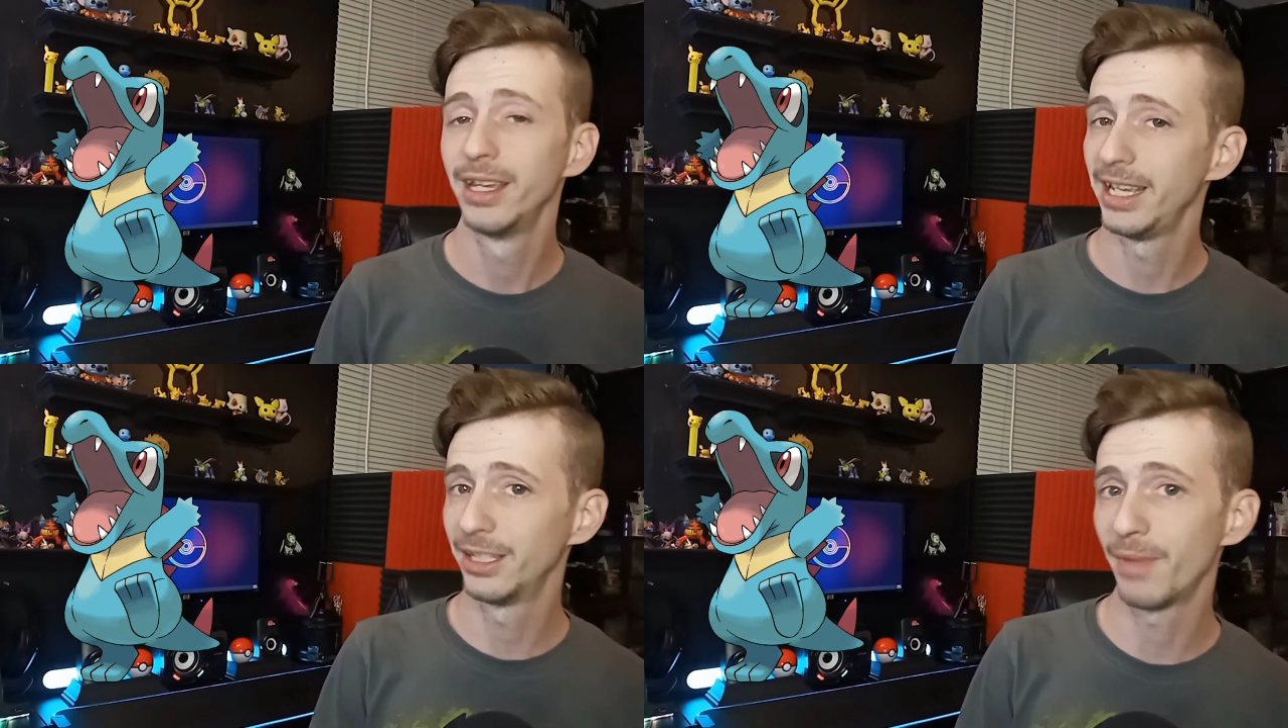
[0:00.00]

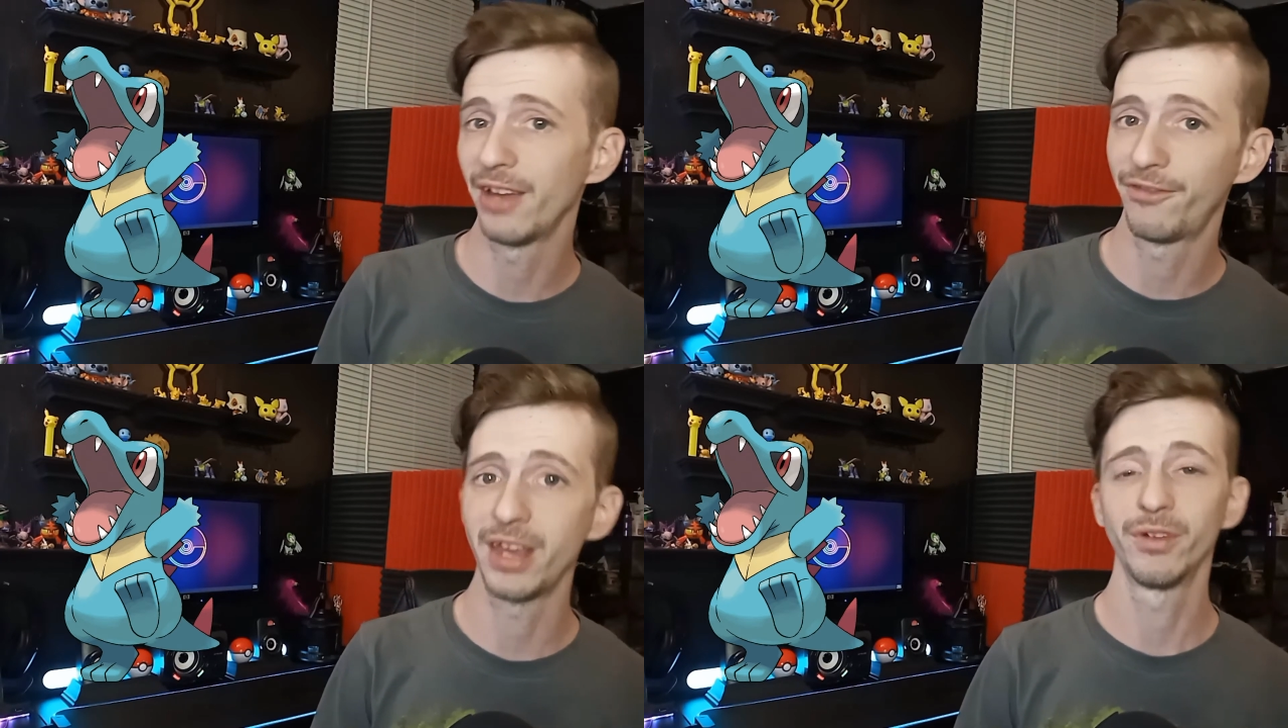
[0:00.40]
is my
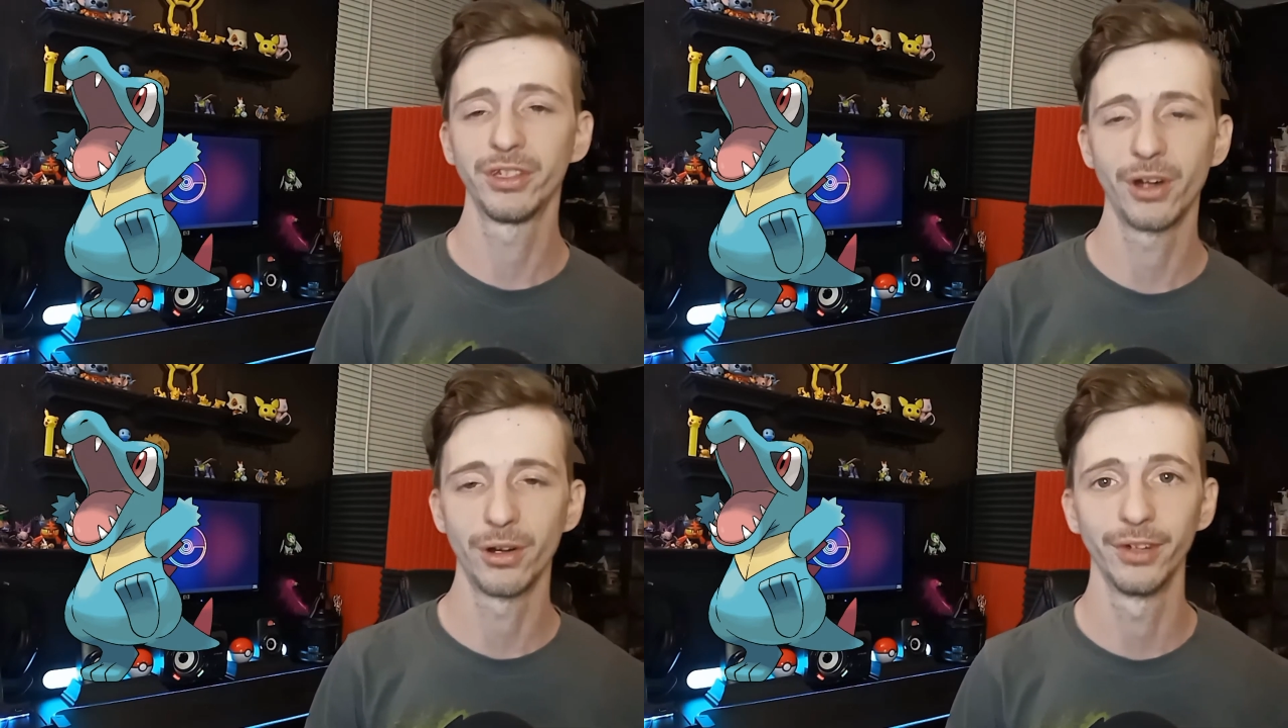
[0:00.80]
favorite
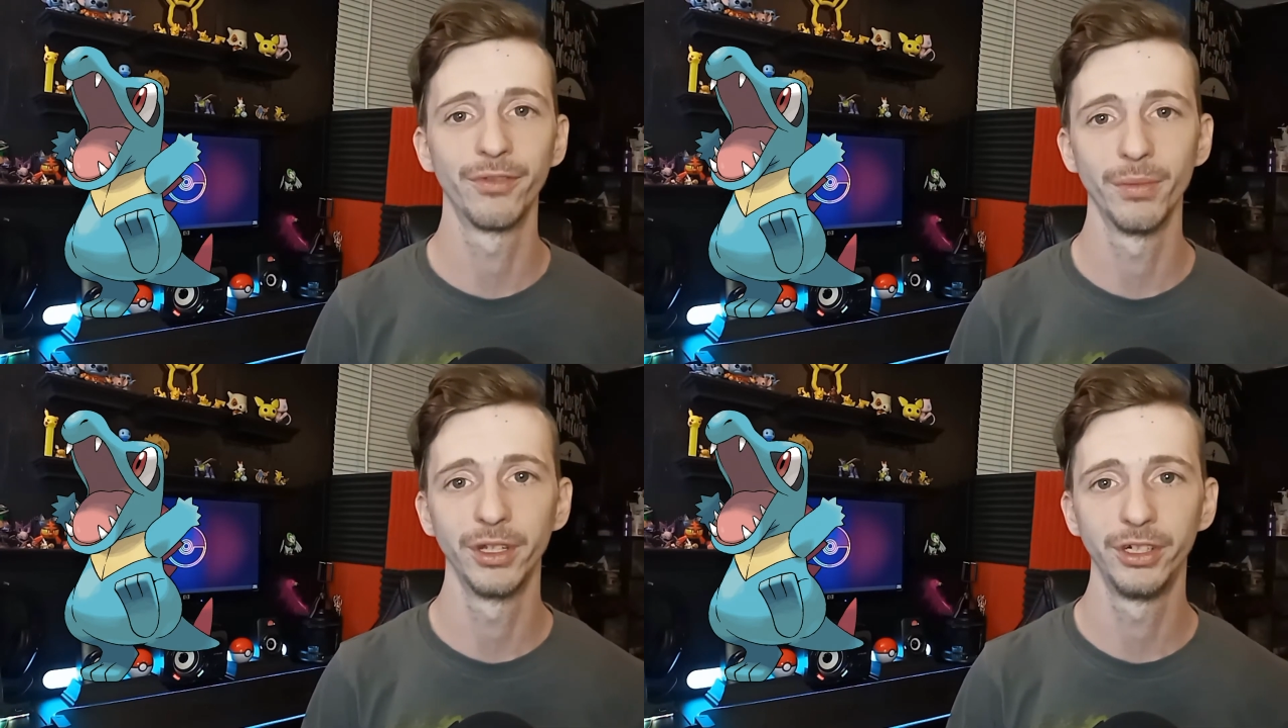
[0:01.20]
starter
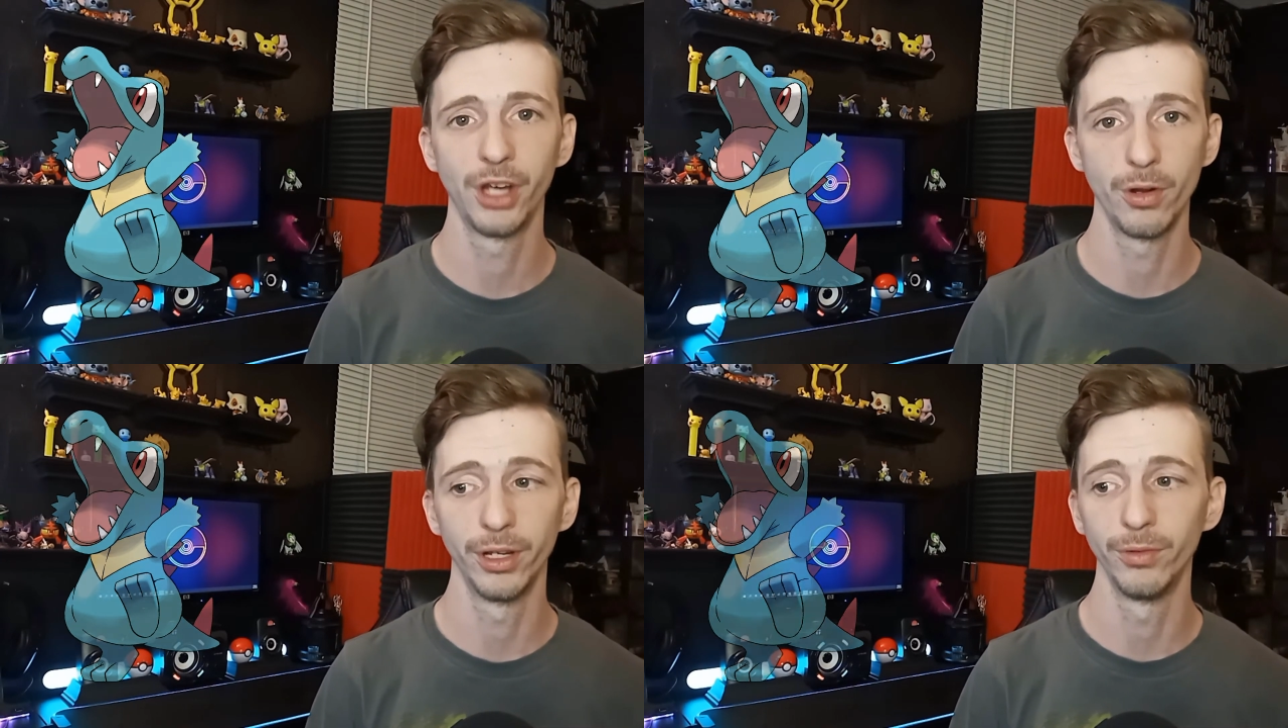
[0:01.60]
from the
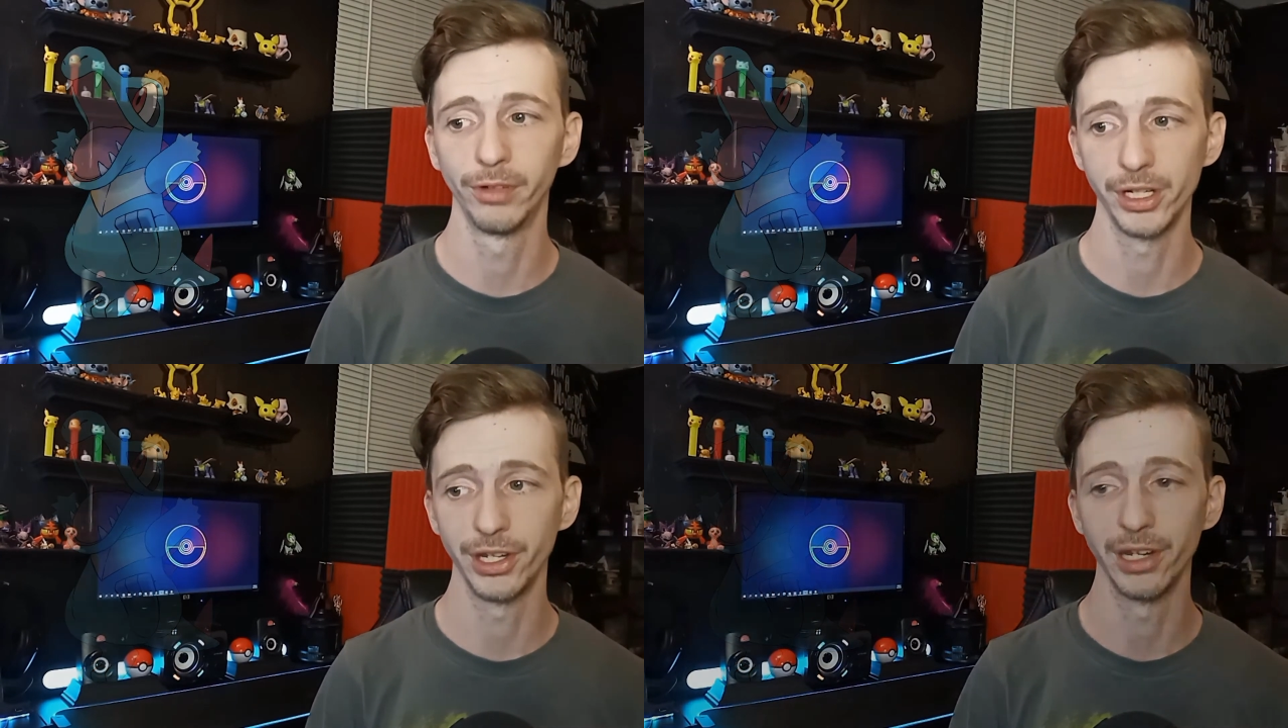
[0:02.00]
Johto
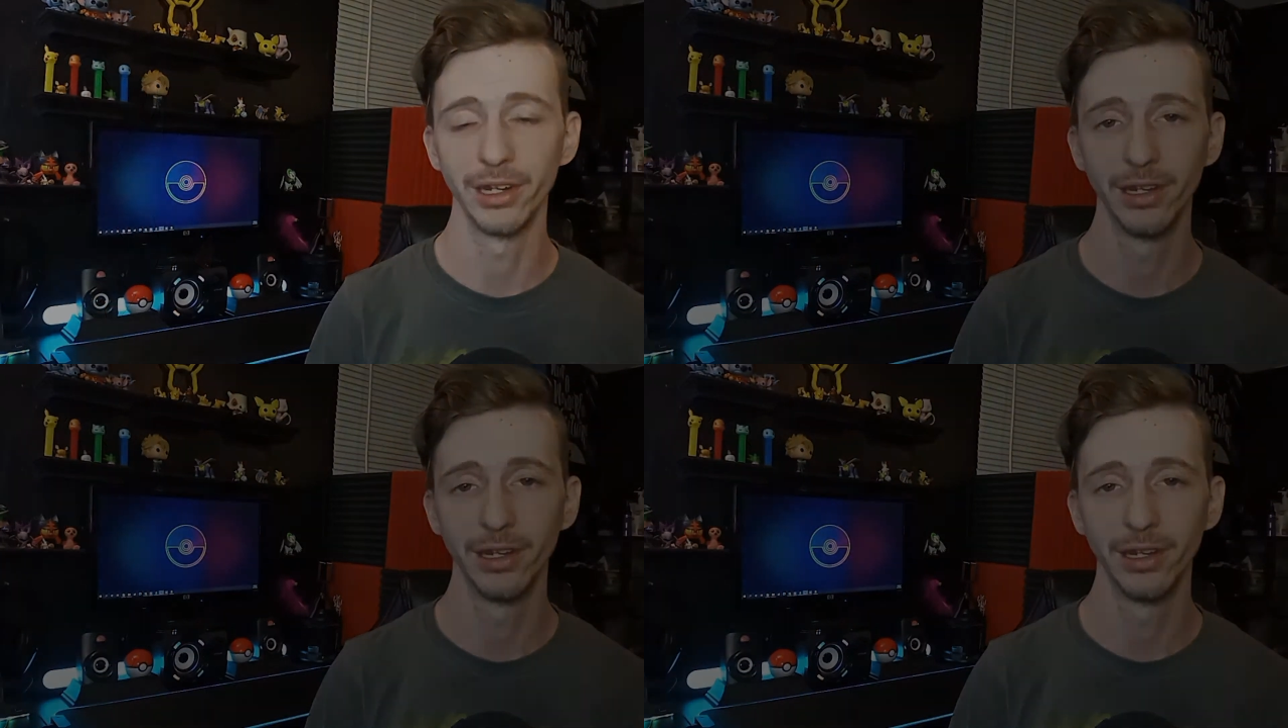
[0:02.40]
region.